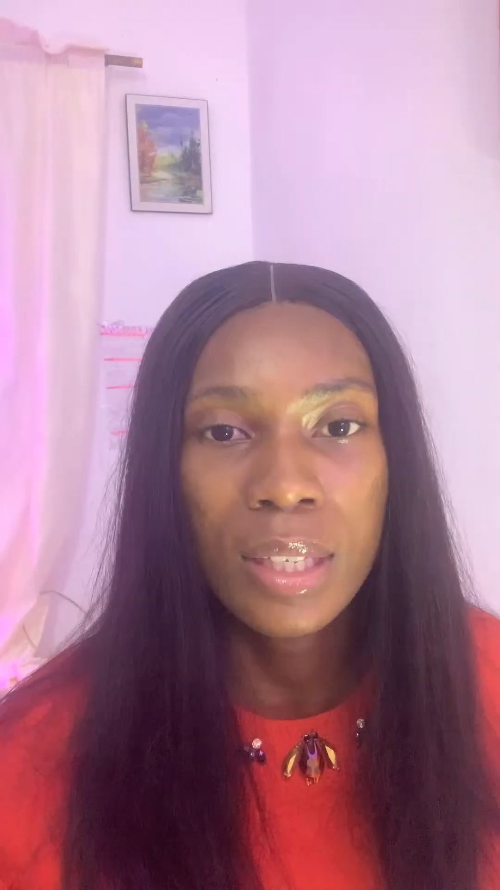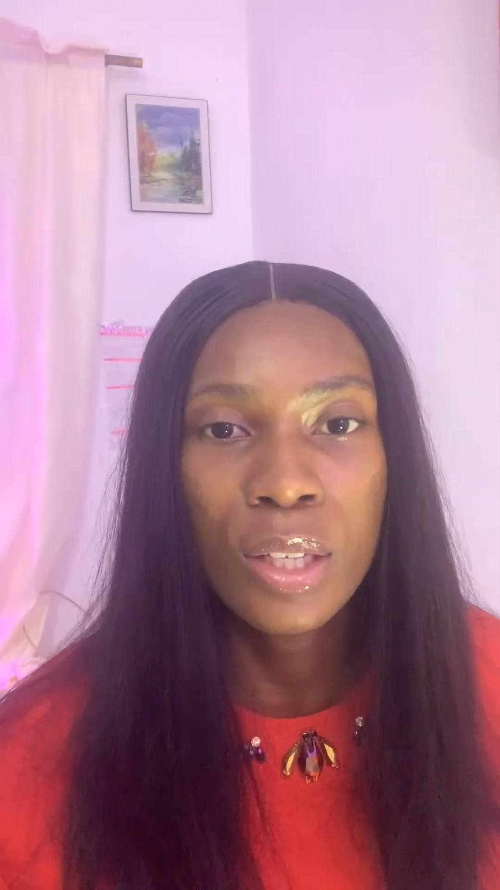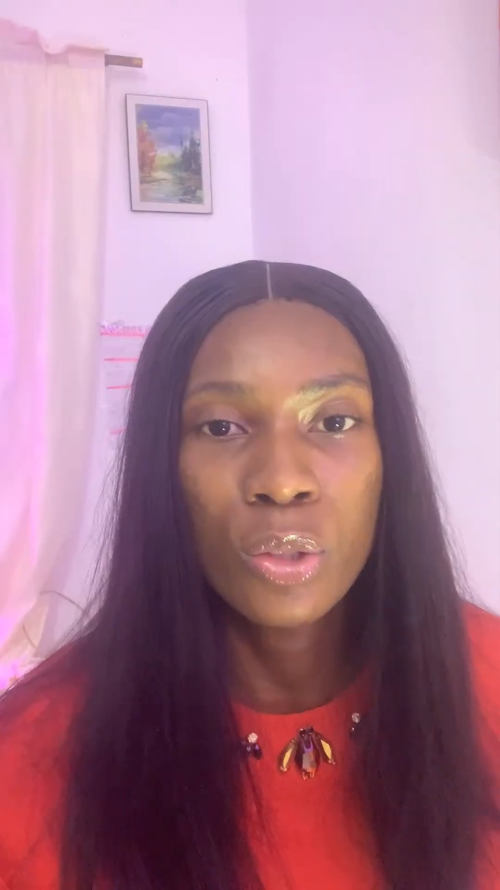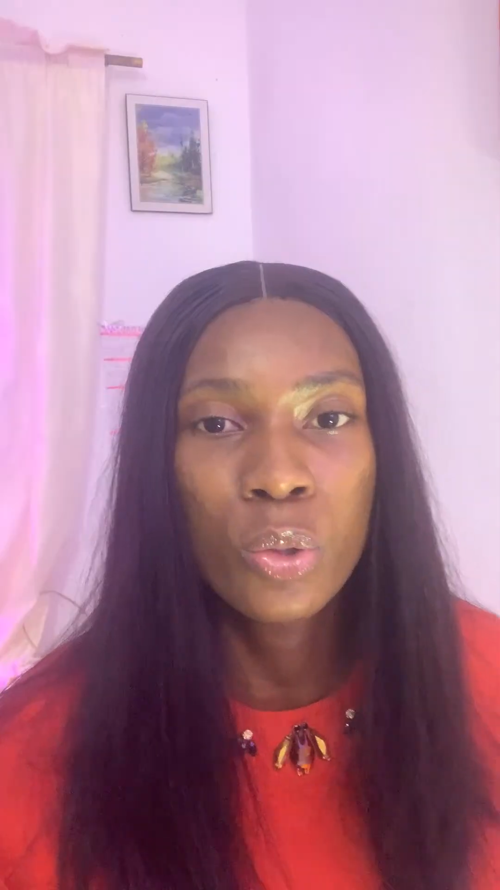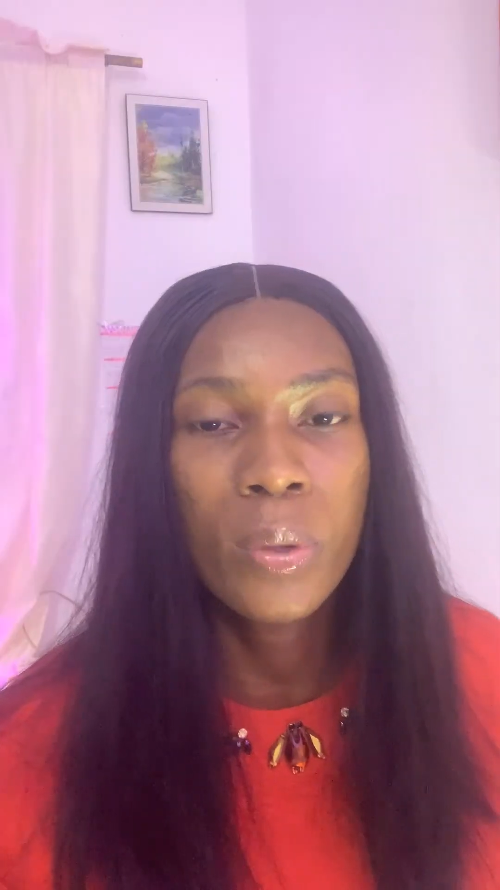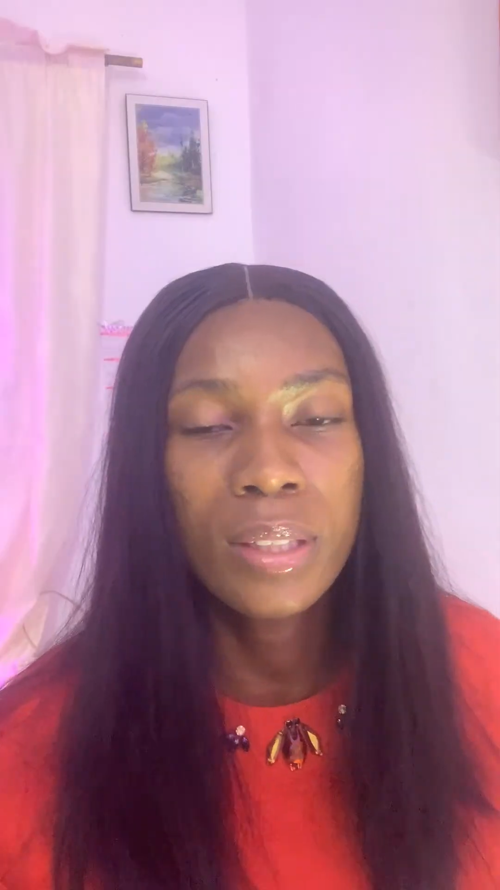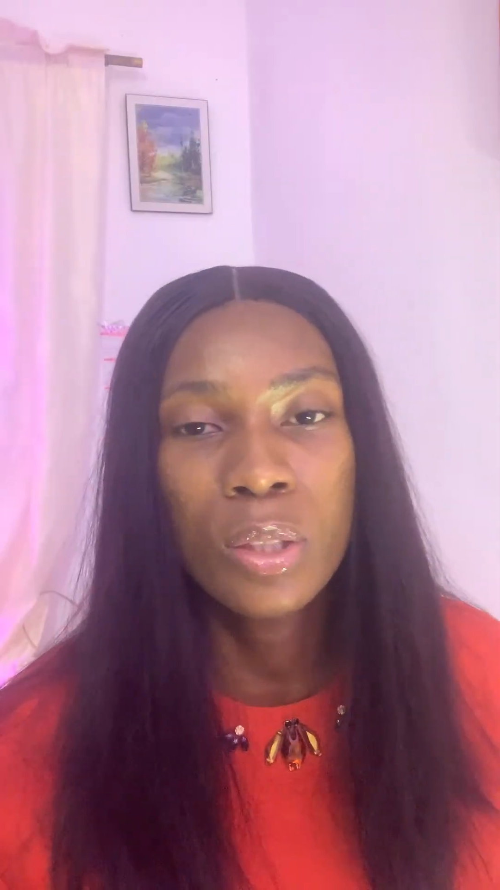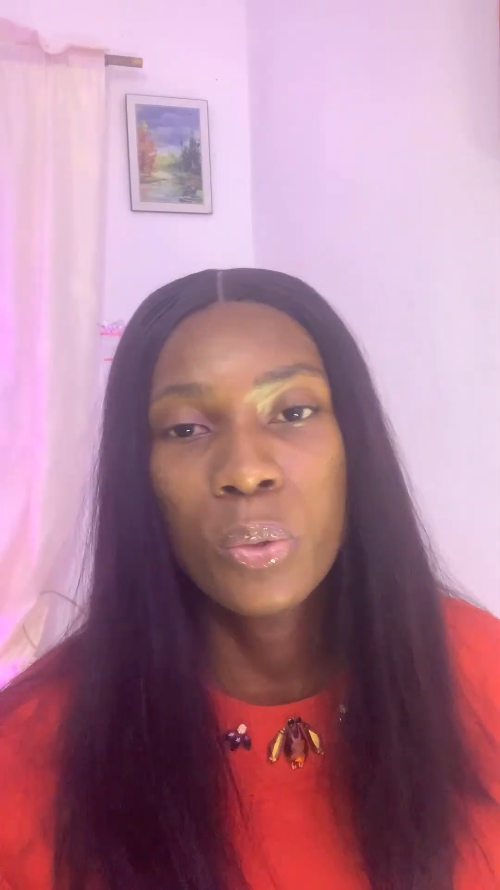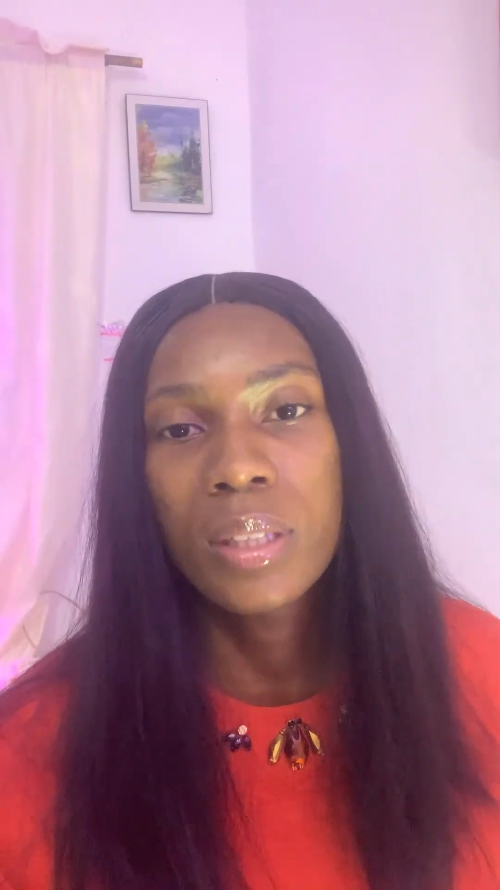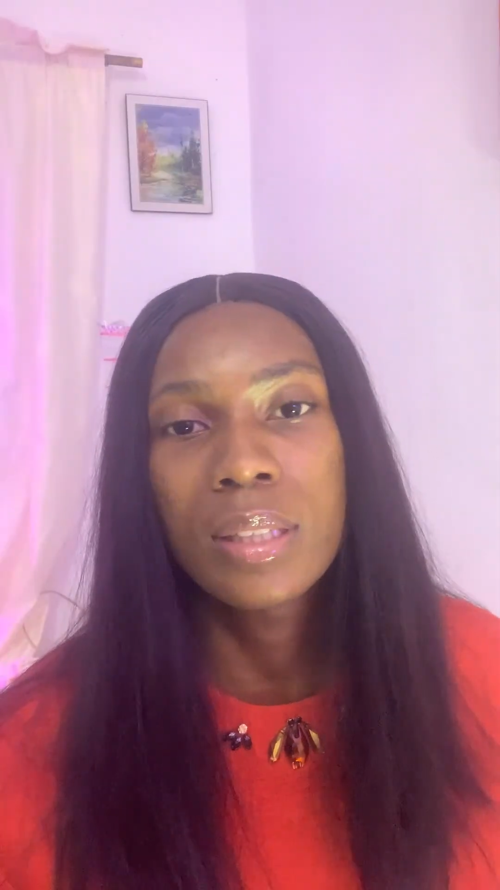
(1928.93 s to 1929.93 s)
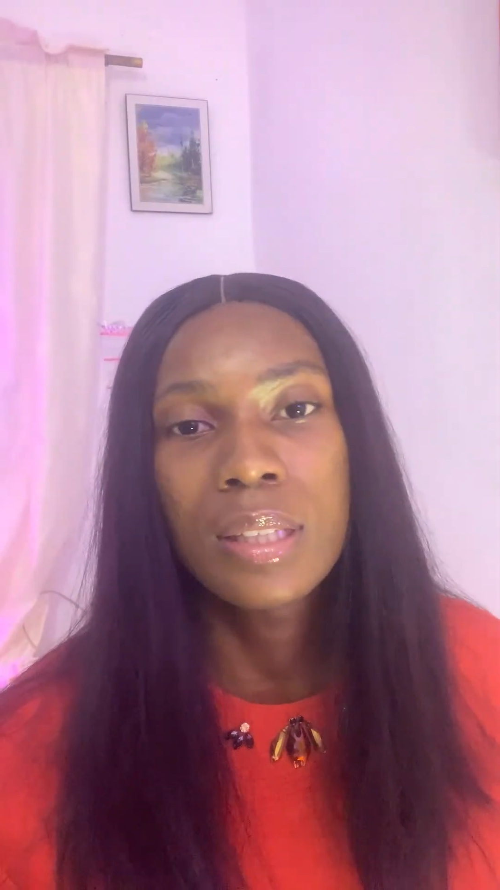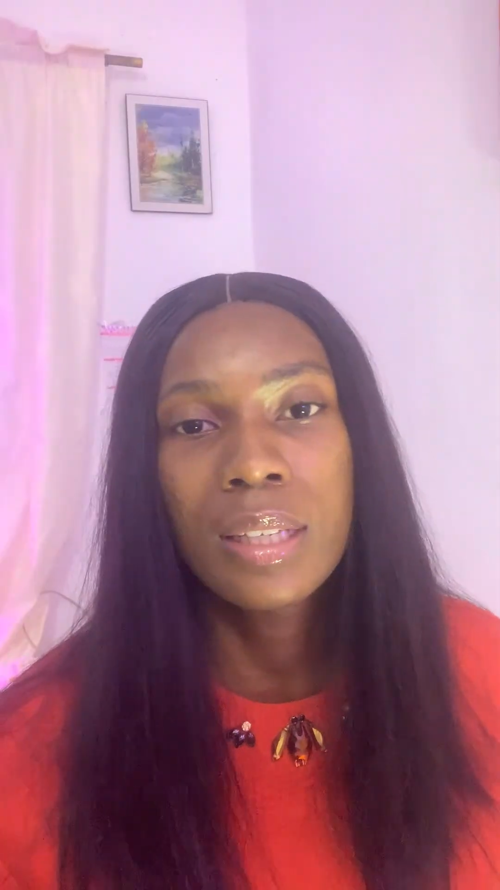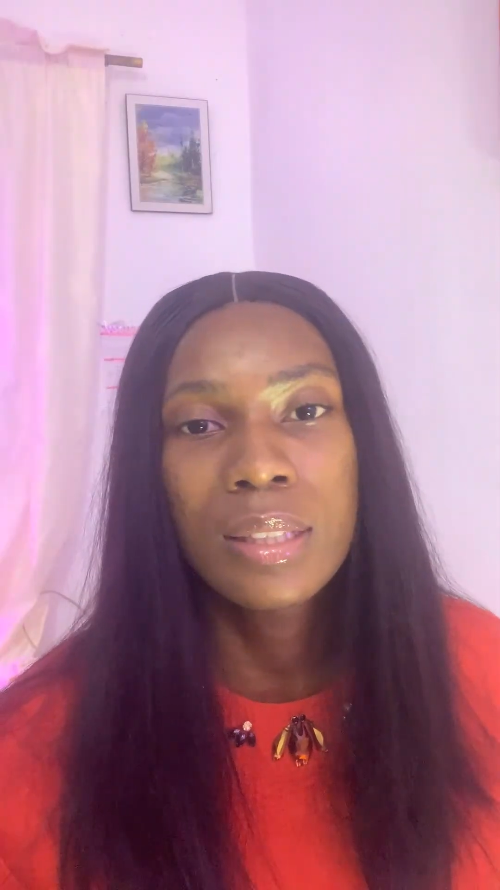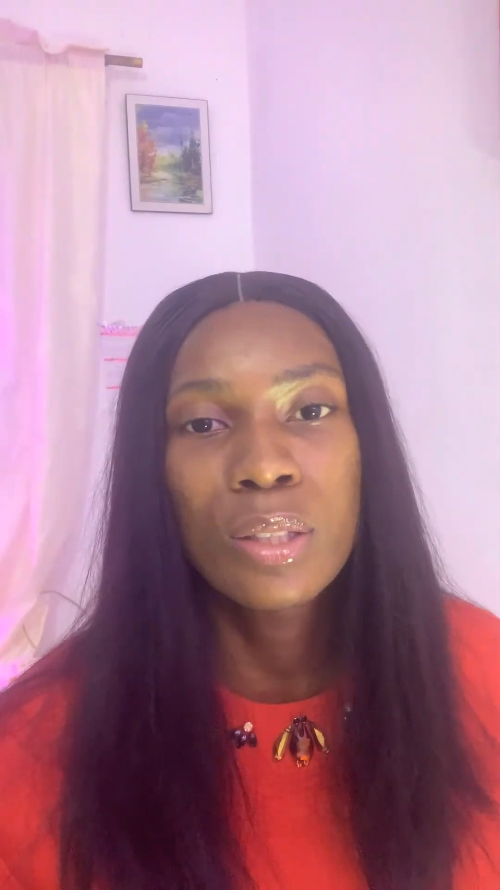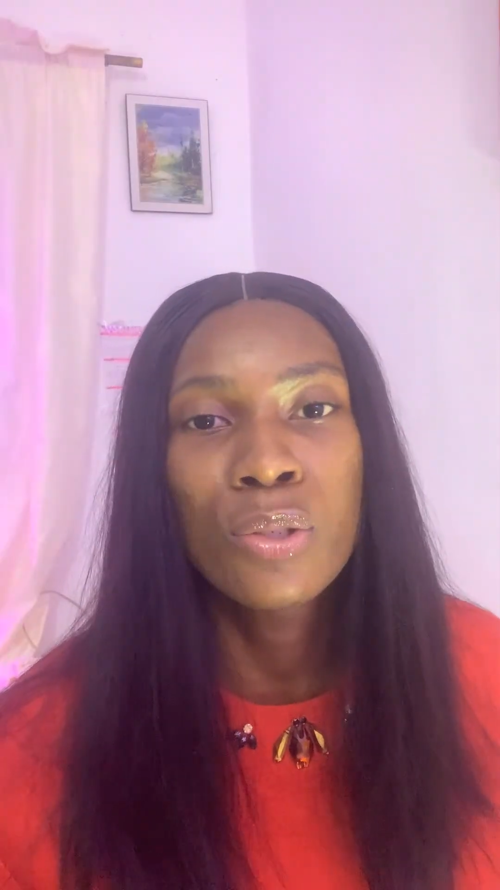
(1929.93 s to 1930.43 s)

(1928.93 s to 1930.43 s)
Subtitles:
In 2026,